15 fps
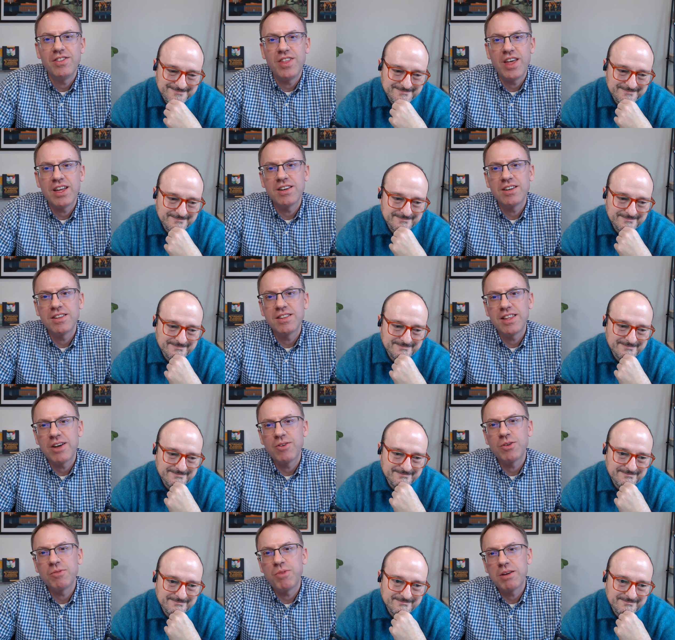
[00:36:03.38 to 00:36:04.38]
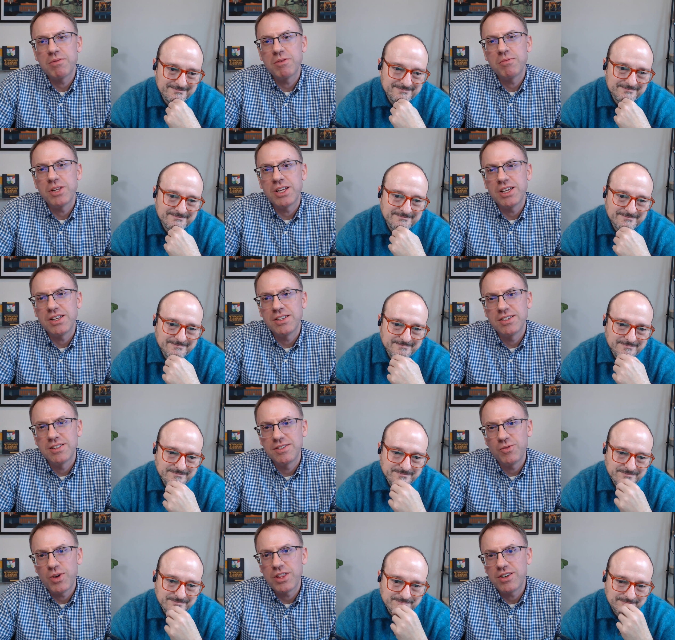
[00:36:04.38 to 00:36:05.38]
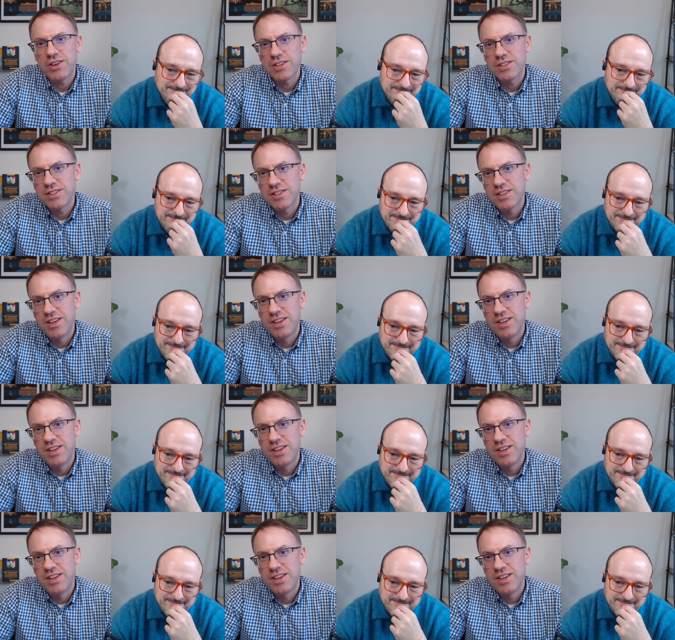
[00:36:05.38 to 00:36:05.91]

Speaker 1: then that would probably whether it's